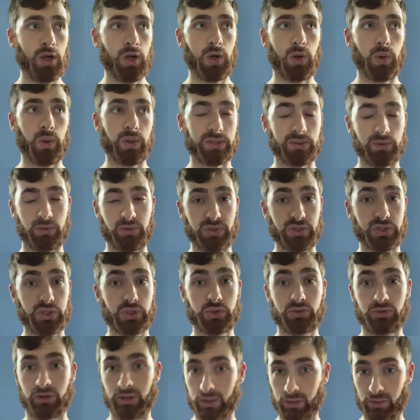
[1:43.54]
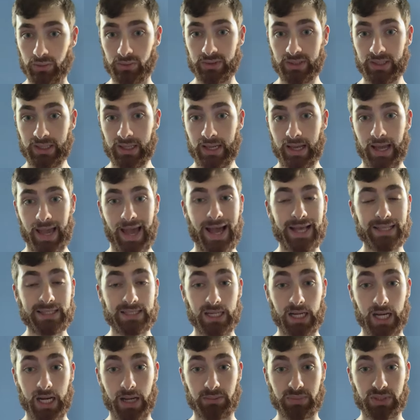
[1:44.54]
who has, of course, struggled at
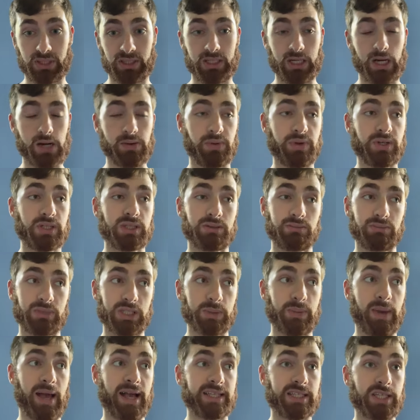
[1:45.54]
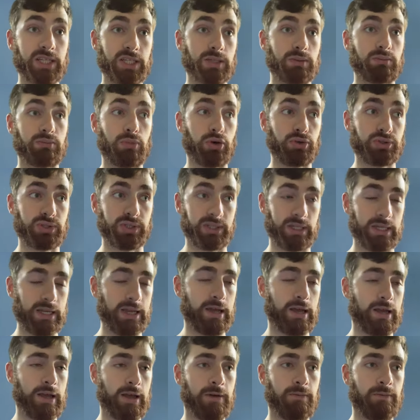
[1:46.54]
times in coverage this past season mostly,